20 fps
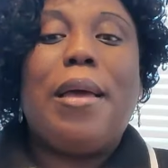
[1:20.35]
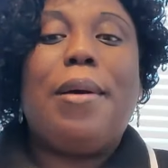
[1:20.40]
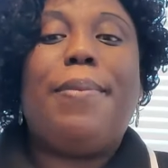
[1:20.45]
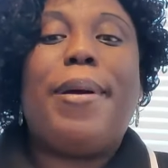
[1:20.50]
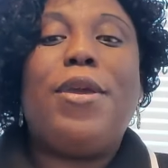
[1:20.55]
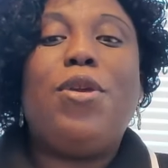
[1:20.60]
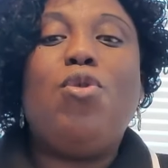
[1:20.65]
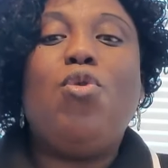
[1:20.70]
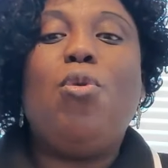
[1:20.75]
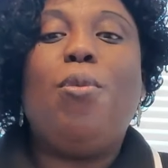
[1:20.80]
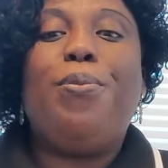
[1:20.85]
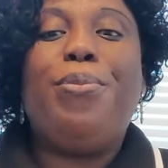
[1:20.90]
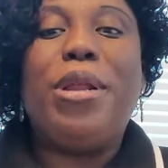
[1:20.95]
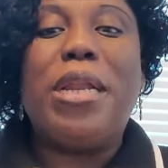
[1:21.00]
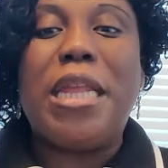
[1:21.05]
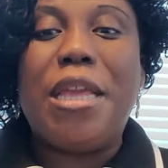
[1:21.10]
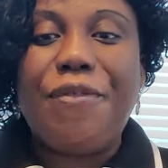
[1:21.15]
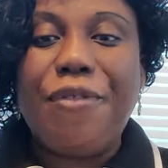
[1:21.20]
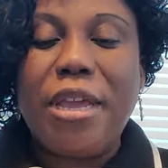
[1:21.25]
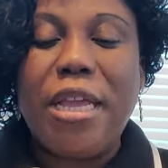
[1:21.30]
By you
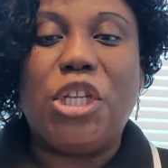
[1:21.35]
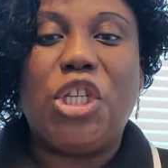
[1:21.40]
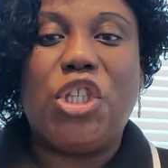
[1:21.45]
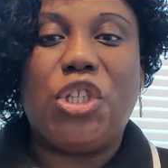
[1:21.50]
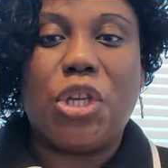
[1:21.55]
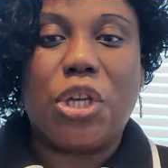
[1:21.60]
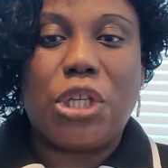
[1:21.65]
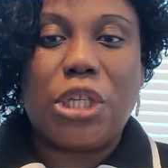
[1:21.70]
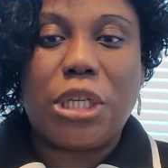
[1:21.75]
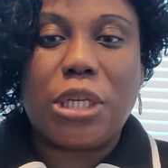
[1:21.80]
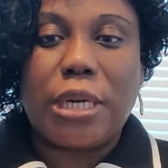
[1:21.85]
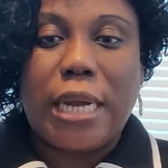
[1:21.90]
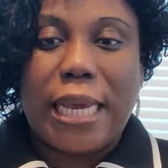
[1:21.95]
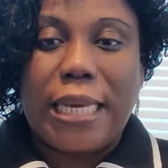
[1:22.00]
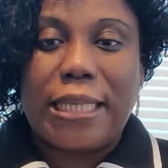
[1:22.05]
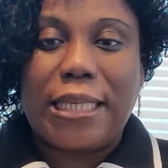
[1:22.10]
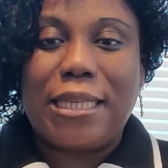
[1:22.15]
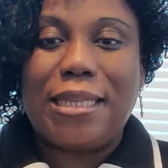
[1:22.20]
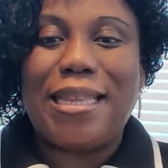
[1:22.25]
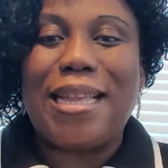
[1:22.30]
believing in Jesus
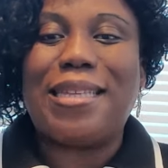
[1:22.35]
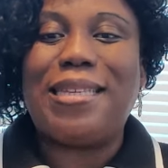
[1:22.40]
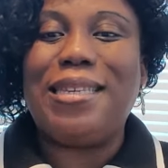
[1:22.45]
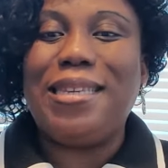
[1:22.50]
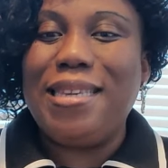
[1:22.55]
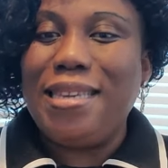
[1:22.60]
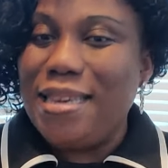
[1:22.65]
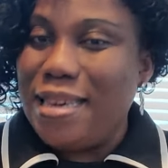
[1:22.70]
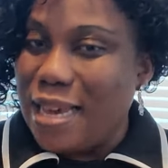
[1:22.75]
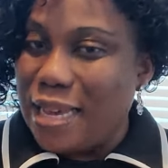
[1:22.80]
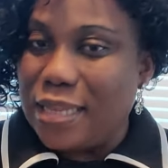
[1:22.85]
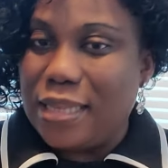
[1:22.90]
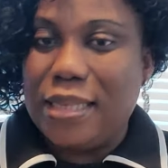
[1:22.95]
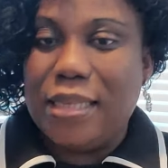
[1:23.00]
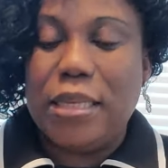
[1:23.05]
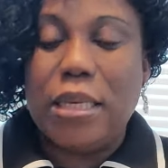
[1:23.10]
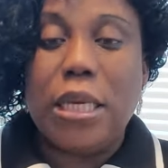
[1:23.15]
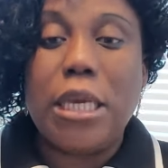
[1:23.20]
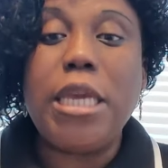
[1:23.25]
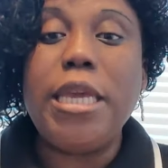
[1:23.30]
Christ, that
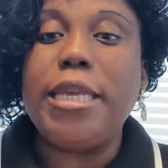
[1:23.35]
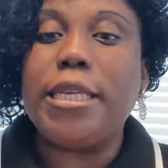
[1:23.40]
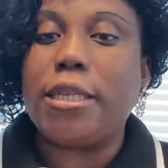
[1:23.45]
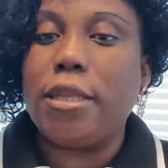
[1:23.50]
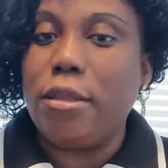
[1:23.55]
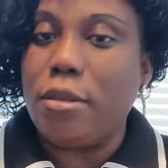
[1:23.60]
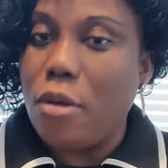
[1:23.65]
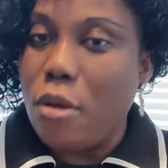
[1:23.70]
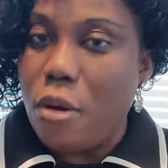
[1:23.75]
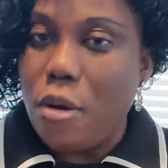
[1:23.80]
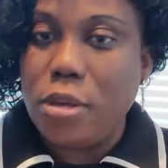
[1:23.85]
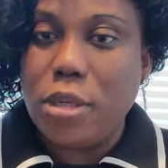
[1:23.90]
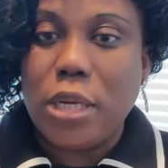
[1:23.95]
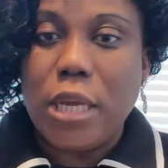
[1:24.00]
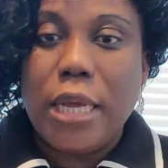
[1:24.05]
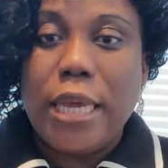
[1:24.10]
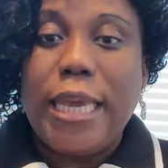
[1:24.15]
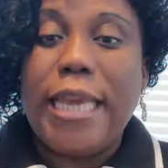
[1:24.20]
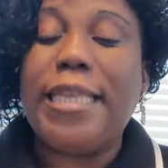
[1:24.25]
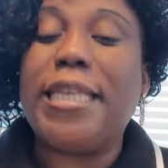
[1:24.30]
yes, he is Lord,
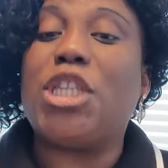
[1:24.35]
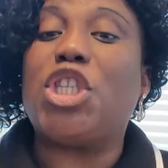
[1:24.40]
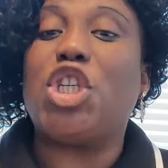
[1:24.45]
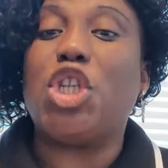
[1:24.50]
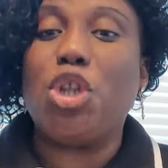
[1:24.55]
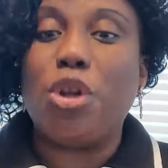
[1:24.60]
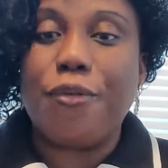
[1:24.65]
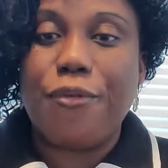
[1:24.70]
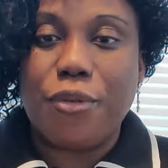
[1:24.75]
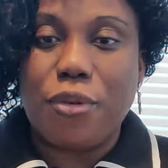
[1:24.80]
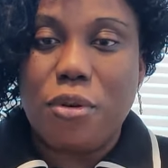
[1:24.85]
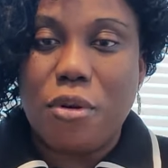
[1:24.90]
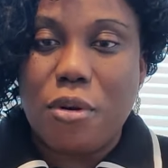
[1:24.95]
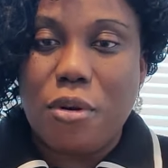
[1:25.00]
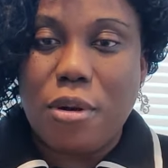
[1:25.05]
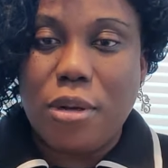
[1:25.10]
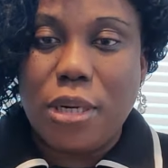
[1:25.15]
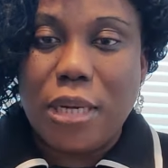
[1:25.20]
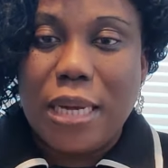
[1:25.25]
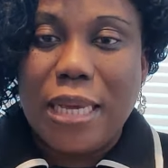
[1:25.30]
he is the Son of
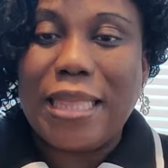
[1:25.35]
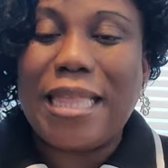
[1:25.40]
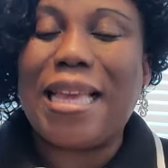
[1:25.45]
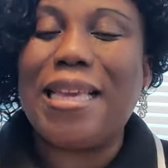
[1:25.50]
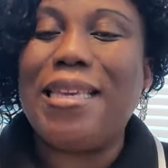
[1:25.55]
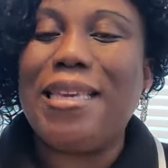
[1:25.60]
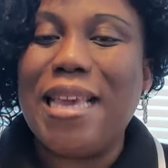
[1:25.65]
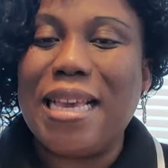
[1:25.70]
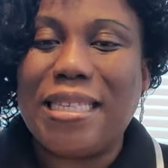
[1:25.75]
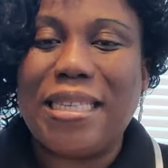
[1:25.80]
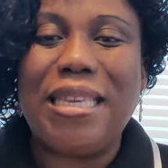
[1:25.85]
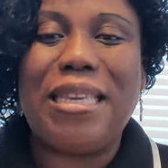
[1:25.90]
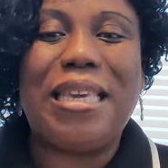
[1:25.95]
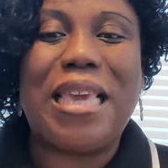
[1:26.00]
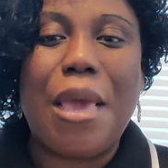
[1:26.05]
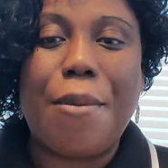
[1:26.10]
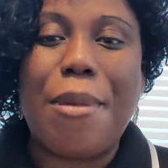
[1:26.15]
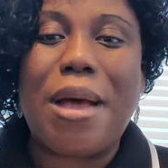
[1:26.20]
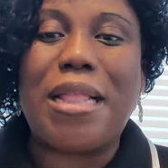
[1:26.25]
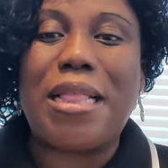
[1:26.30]
God, that yes, he
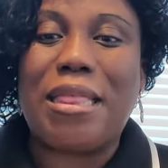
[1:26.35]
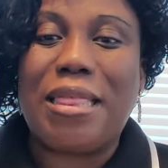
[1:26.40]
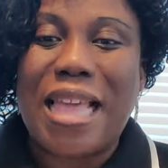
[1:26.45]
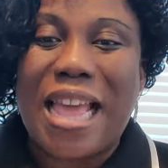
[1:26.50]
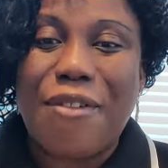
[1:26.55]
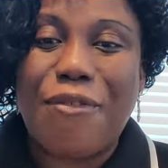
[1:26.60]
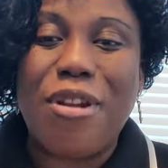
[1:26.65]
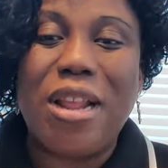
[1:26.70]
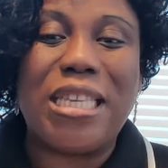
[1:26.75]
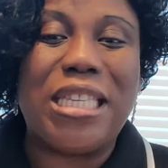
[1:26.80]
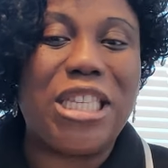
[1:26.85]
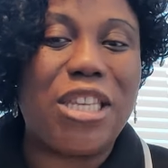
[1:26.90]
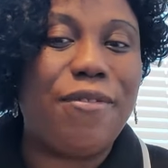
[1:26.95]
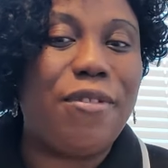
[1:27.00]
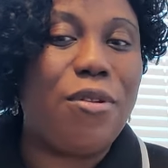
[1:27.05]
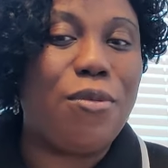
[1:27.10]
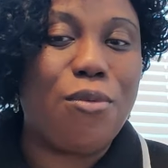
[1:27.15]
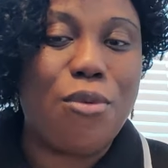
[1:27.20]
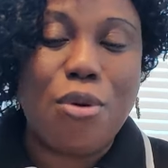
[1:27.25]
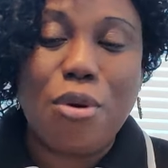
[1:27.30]
came and died for the sins of
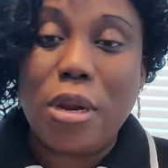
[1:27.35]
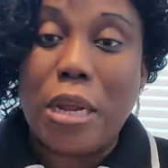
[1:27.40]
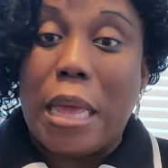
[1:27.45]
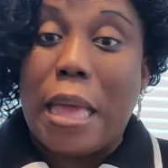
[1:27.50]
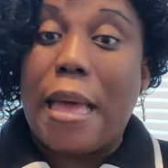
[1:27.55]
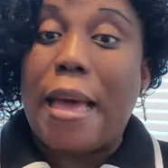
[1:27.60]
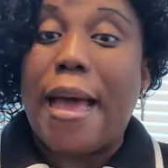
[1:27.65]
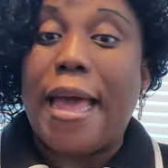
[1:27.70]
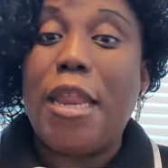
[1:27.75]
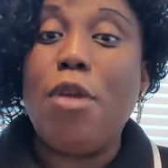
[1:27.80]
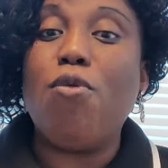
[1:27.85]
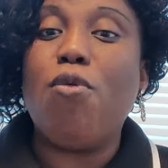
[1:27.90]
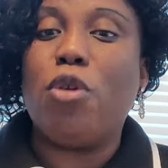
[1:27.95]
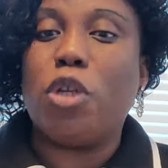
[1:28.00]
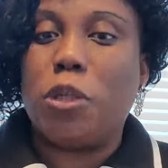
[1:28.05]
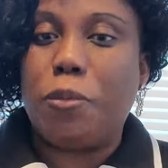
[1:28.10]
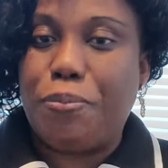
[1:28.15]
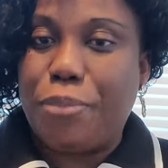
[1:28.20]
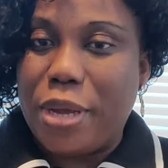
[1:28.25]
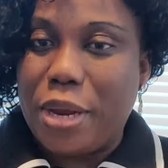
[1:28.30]
the world, and he
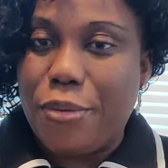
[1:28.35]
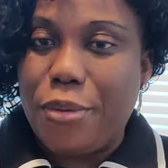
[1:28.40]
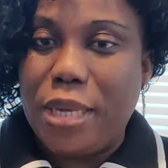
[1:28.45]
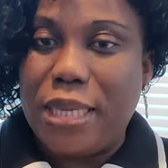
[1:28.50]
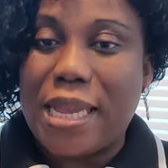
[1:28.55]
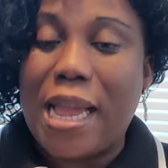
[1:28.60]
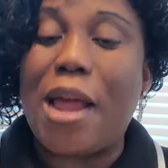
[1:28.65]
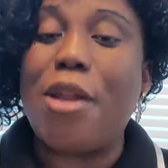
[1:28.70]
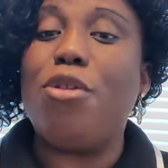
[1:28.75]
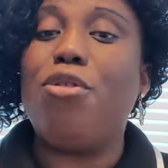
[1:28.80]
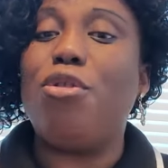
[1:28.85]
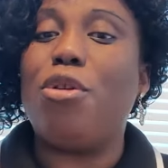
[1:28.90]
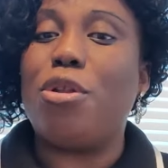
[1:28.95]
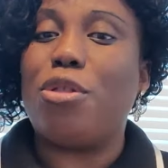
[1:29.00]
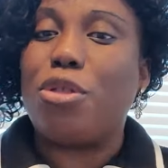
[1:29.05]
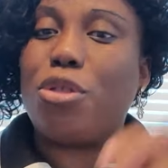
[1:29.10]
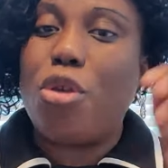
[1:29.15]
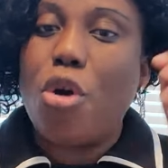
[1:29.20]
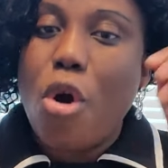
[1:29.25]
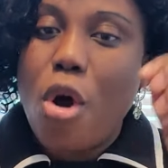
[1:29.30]
was buried, and the
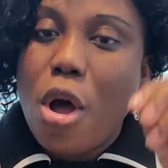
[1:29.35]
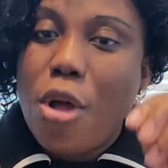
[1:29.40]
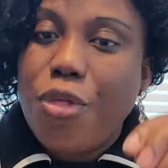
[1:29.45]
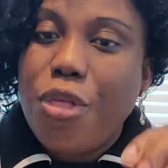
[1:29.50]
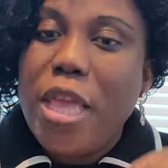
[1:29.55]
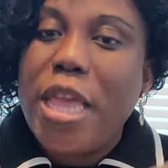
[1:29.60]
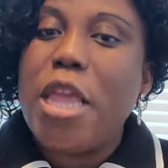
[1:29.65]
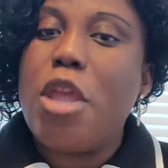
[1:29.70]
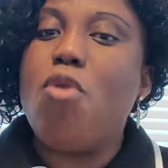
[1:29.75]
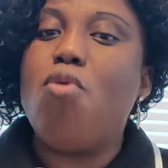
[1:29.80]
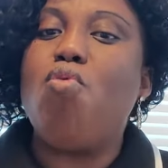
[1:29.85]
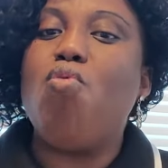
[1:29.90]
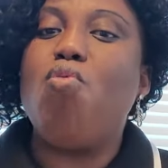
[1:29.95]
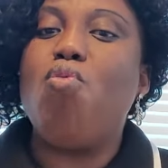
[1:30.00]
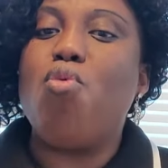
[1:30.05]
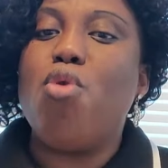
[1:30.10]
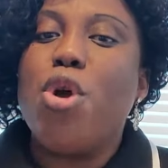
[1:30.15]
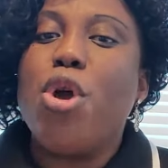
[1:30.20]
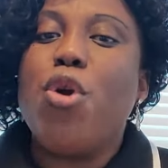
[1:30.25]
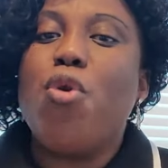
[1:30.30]
third day he
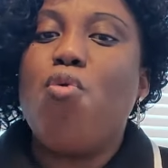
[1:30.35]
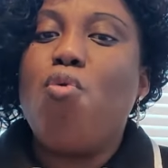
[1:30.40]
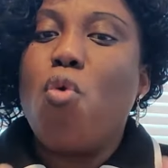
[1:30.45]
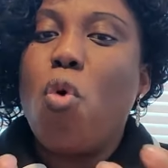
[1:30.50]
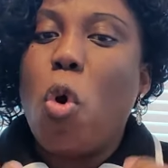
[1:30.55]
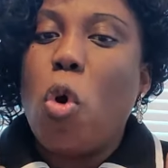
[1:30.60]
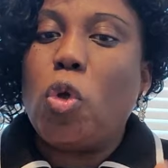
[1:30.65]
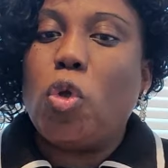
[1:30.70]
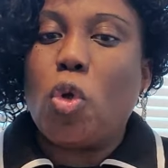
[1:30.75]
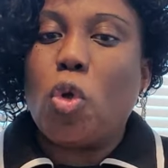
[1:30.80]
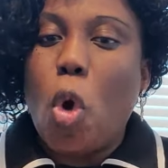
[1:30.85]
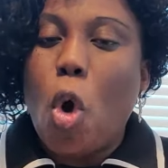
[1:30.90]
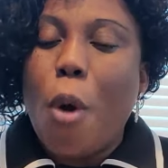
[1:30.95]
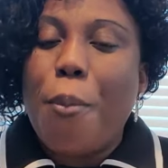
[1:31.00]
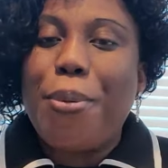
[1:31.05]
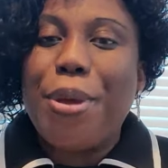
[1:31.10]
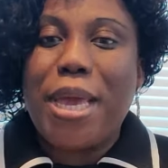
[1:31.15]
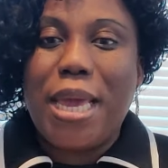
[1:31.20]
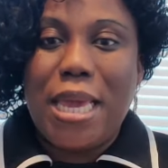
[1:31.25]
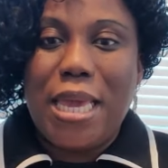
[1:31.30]
rose
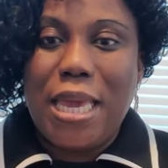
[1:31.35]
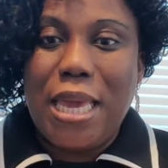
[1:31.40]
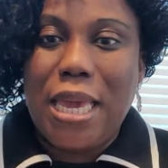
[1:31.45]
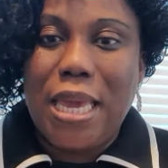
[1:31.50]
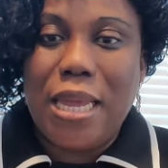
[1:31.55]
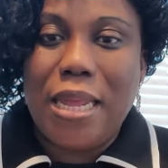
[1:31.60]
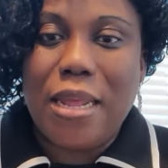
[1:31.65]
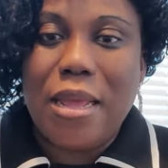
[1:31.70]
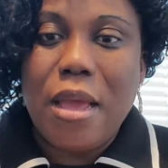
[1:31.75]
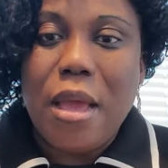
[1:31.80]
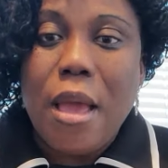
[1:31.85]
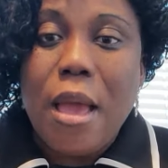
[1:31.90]
up again.